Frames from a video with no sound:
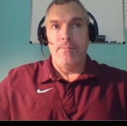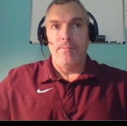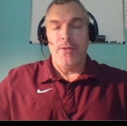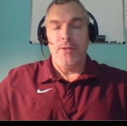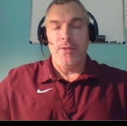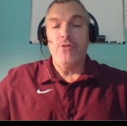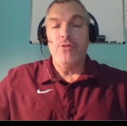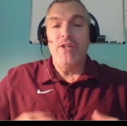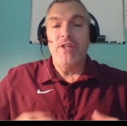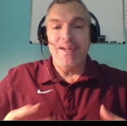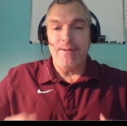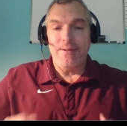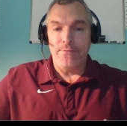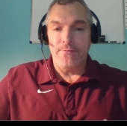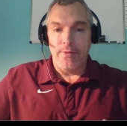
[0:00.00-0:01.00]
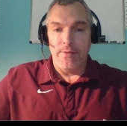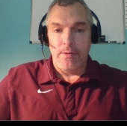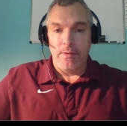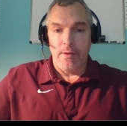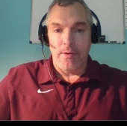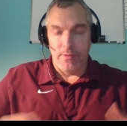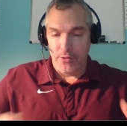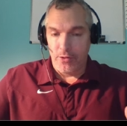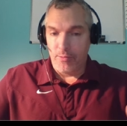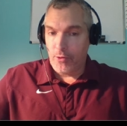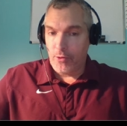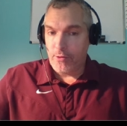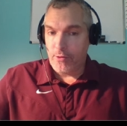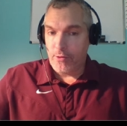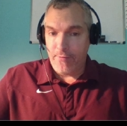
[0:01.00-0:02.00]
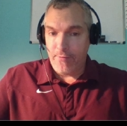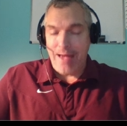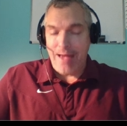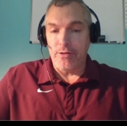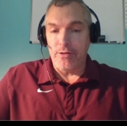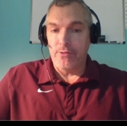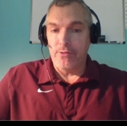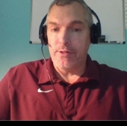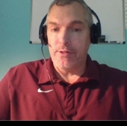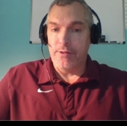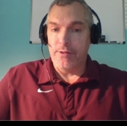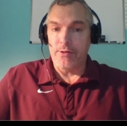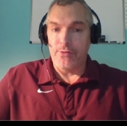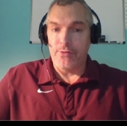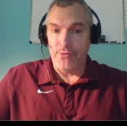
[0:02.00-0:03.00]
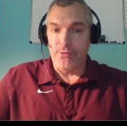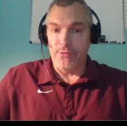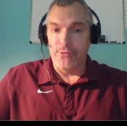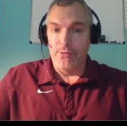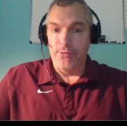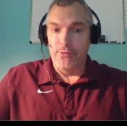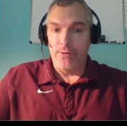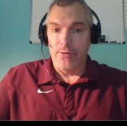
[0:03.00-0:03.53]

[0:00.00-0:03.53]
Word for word: you gift a little more value in tier two,